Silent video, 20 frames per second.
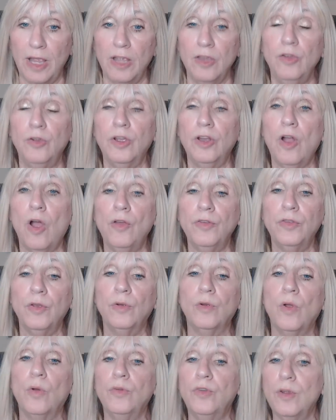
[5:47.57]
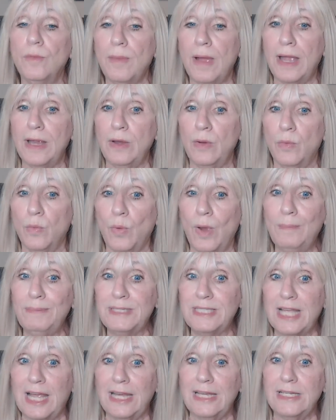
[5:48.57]
You can also go to my
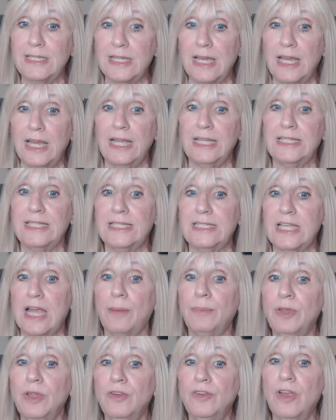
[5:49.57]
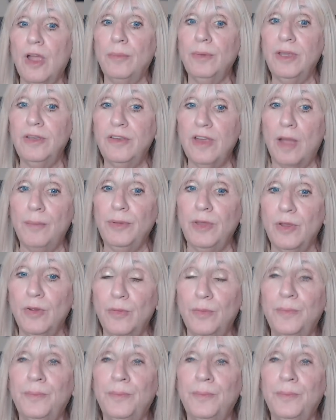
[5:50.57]
website. It's www